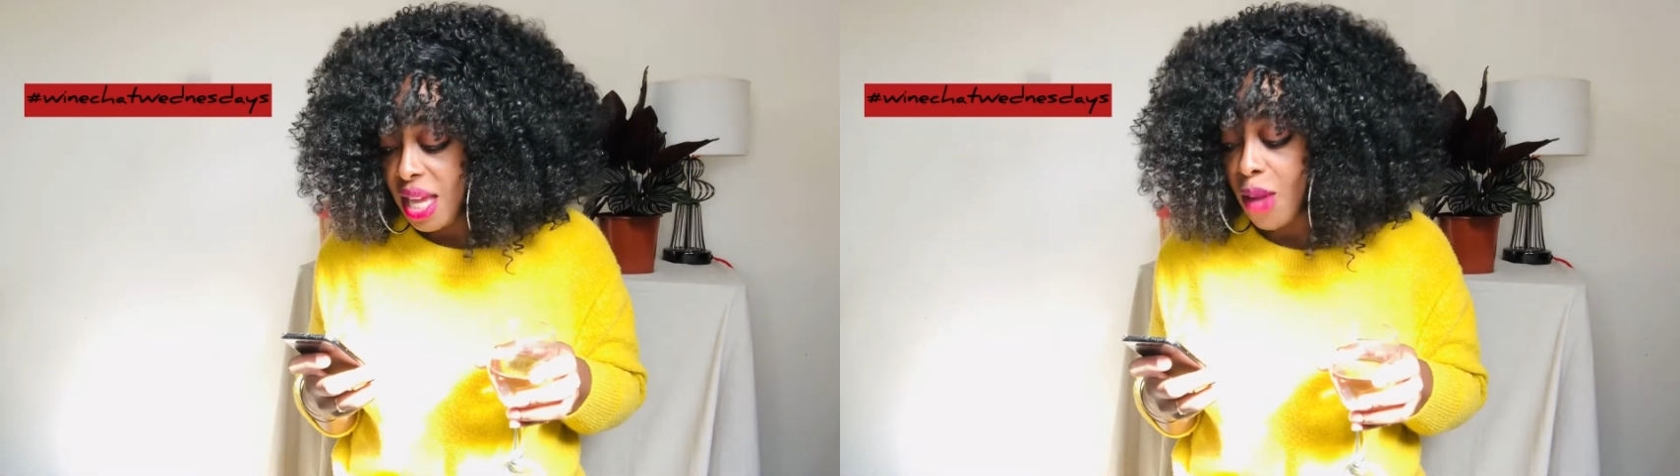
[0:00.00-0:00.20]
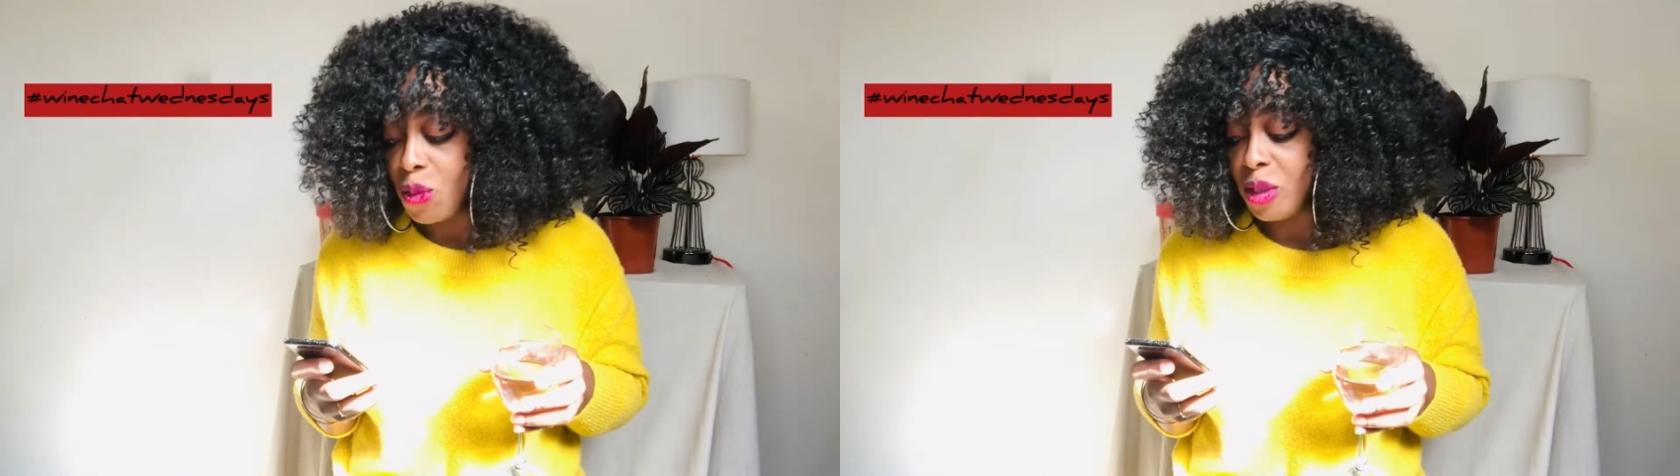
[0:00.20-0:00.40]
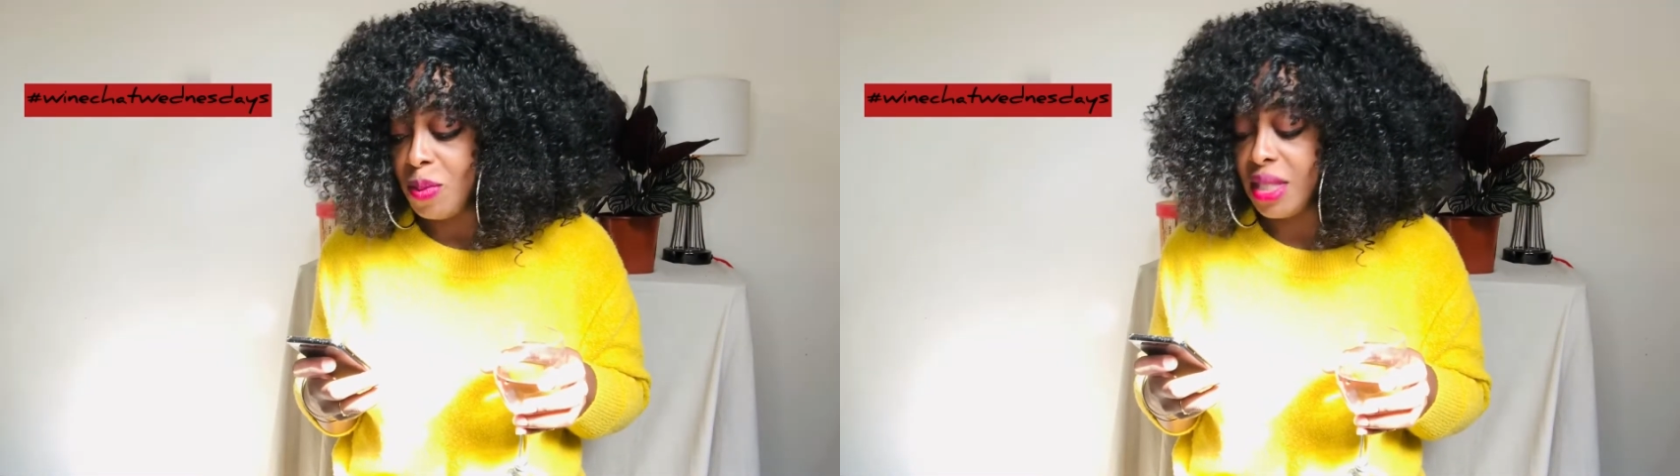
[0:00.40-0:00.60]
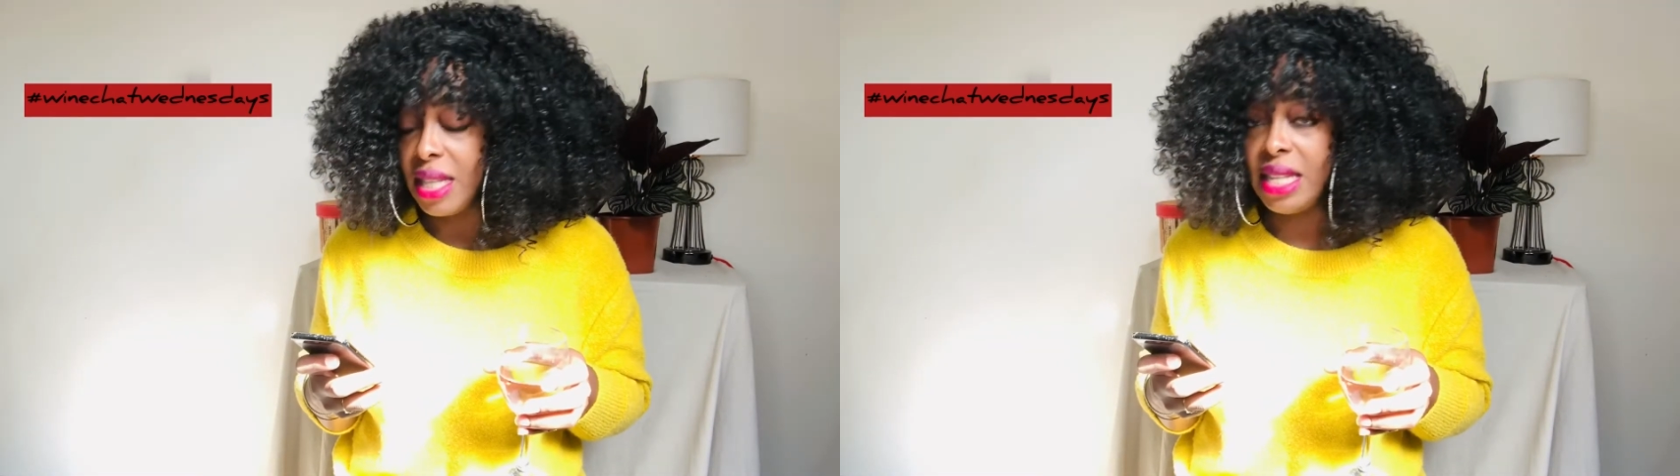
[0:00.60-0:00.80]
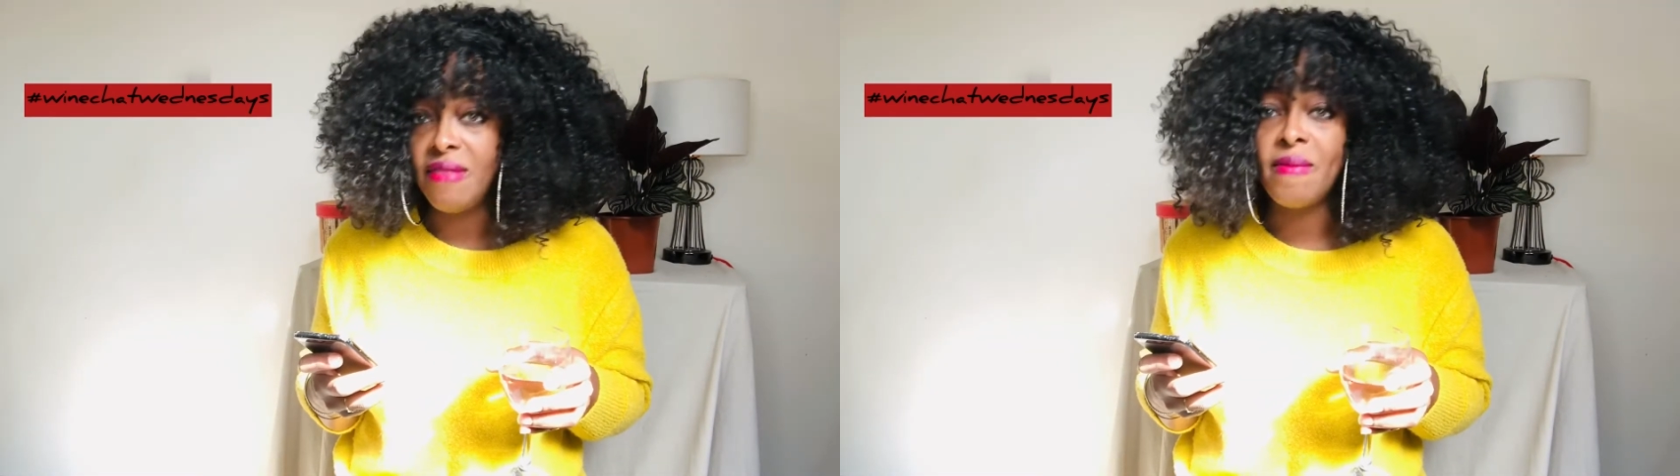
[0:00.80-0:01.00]
and wants me to
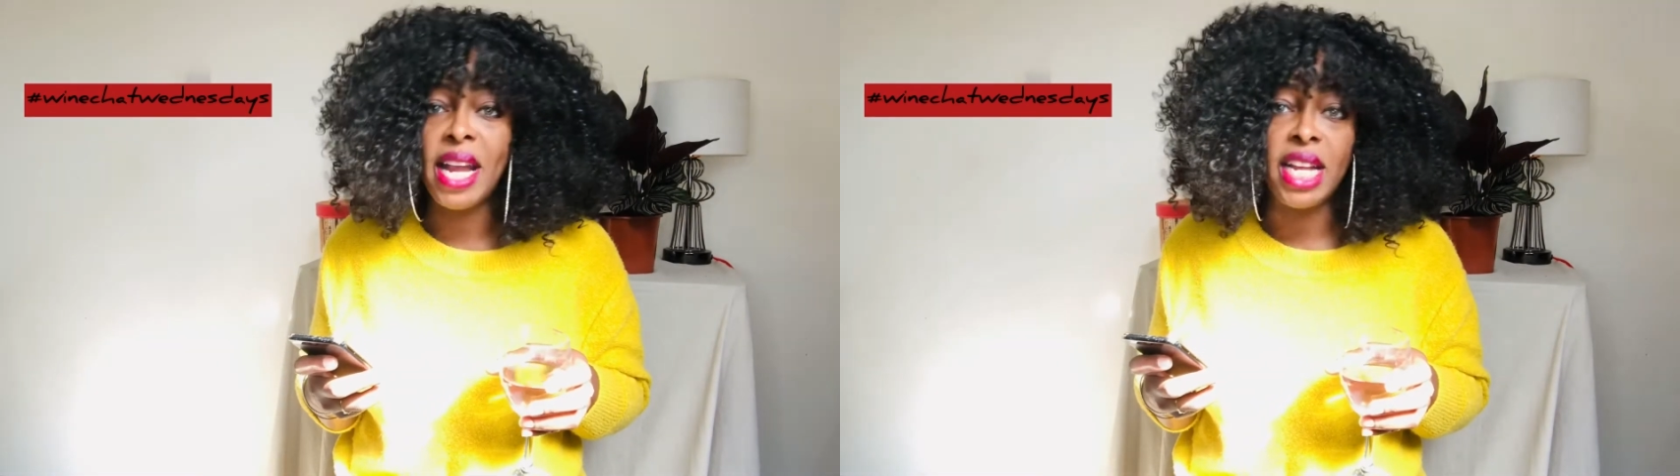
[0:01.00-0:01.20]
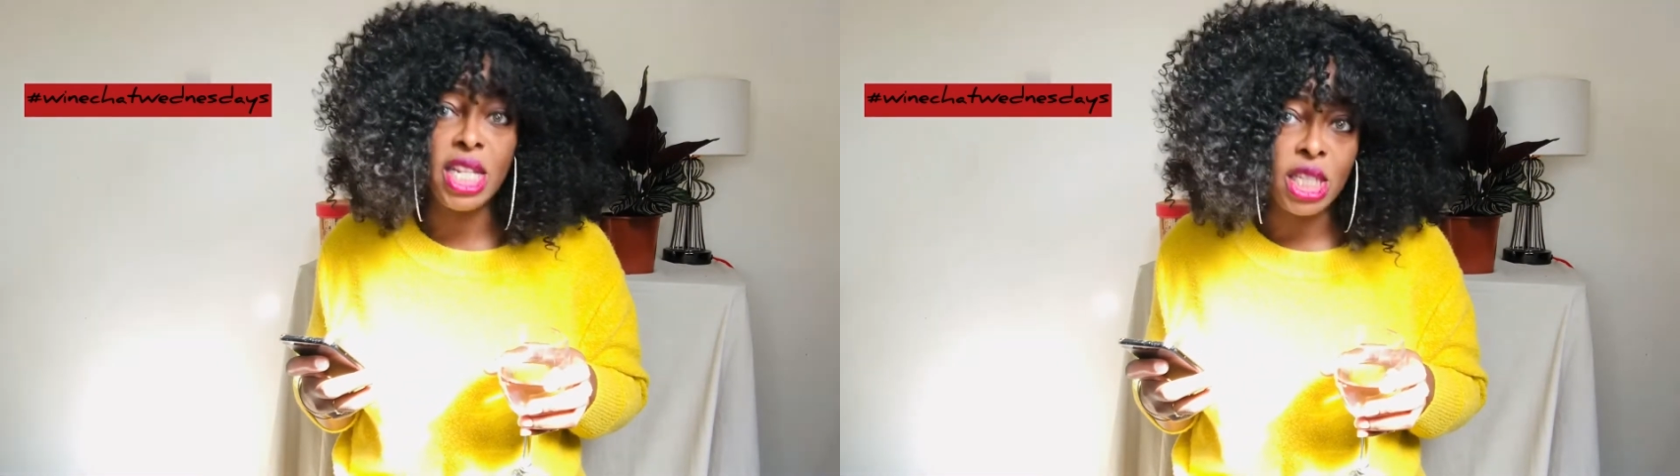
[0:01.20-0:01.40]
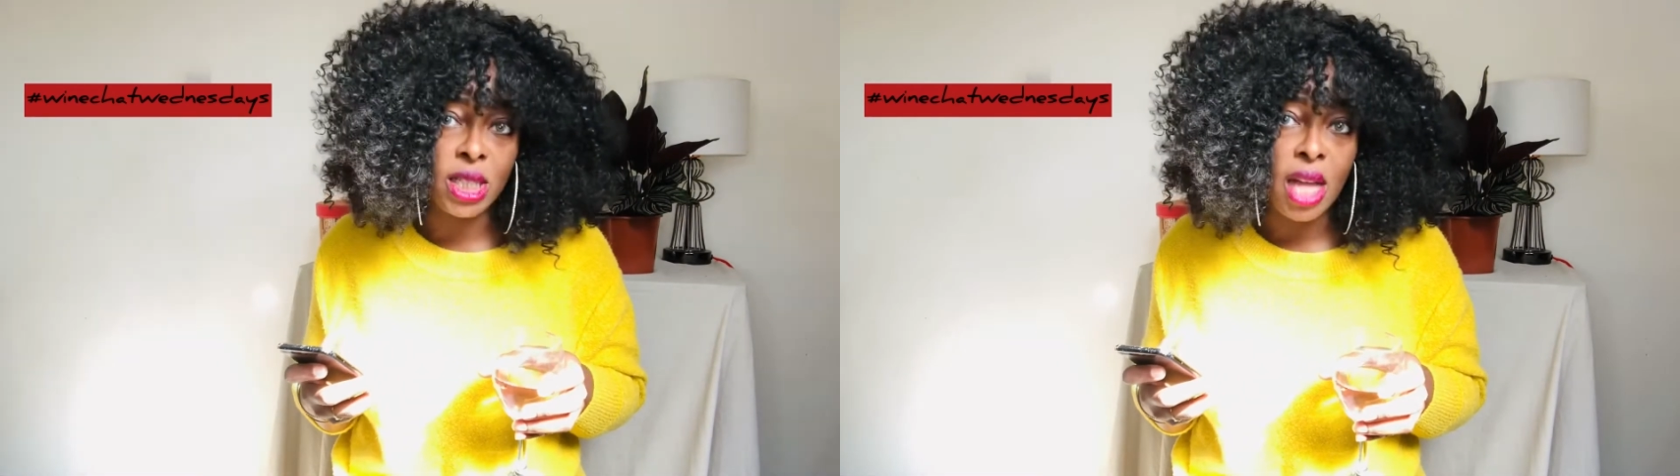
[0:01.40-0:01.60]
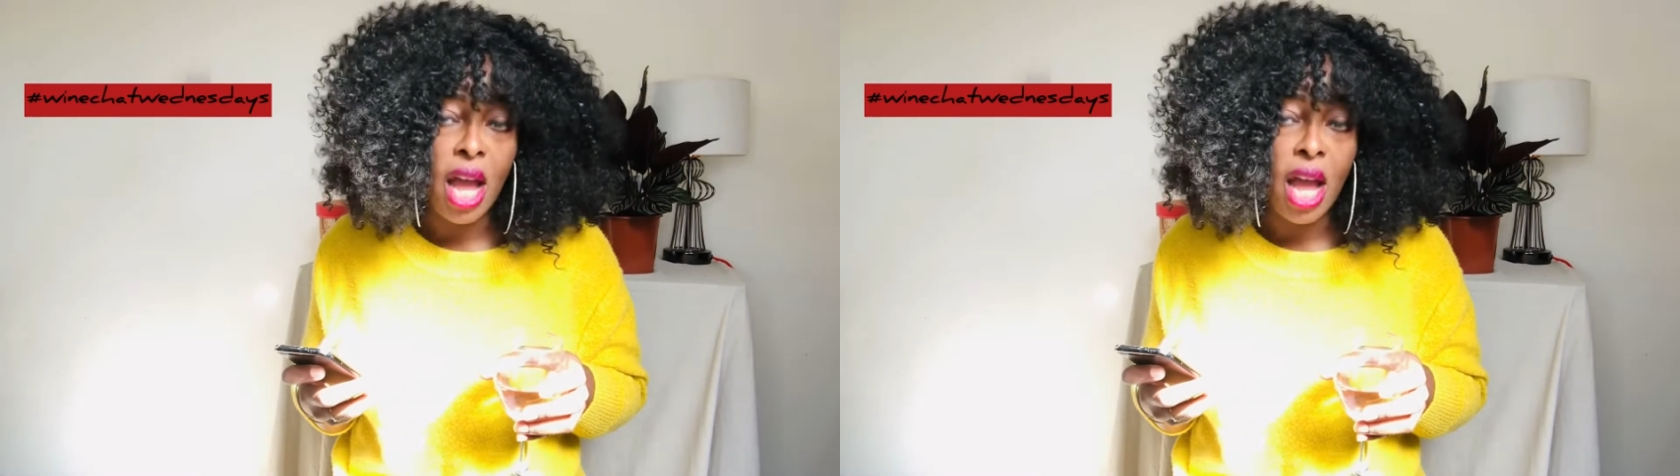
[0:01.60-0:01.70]
leave my girl